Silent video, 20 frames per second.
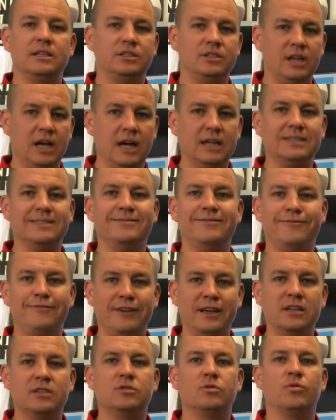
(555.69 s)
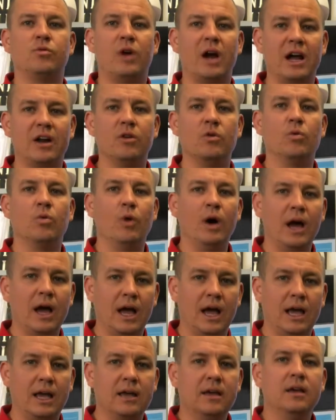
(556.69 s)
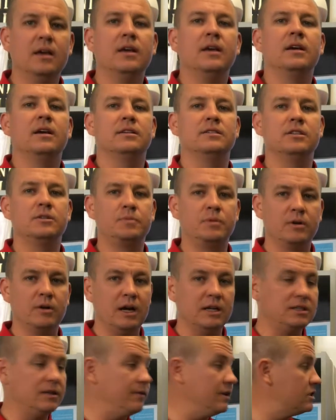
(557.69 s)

checked and fixed right away, because it's progressive.